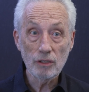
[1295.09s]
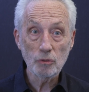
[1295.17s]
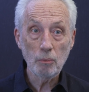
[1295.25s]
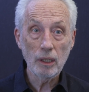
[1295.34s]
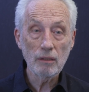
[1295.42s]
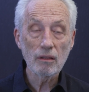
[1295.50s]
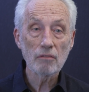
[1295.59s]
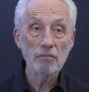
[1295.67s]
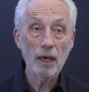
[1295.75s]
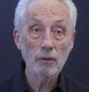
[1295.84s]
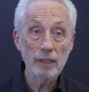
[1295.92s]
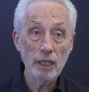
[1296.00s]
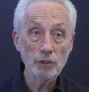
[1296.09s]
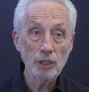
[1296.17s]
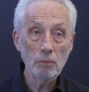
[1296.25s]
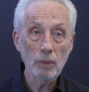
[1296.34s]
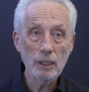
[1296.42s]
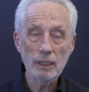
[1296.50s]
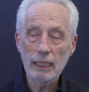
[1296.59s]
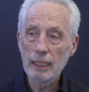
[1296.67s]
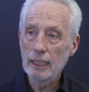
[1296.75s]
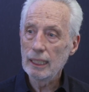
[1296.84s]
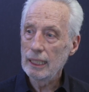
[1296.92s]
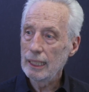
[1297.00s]
this month, the foundation month,
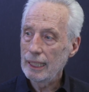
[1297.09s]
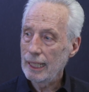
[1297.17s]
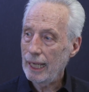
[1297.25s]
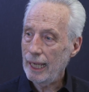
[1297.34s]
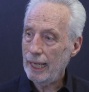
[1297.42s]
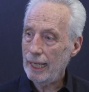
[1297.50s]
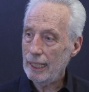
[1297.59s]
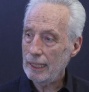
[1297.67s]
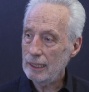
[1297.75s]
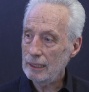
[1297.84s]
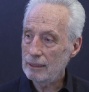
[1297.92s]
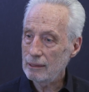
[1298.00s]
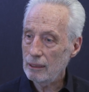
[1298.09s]
and